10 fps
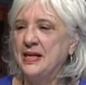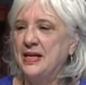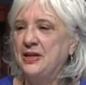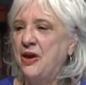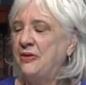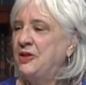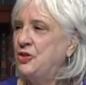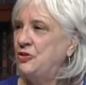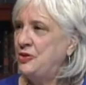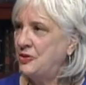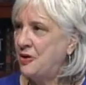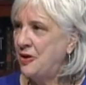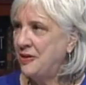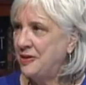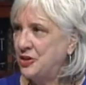Garland Junior
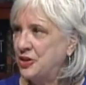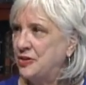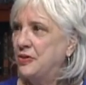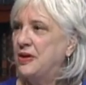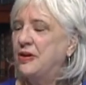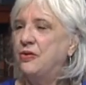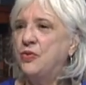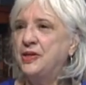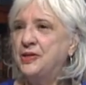College was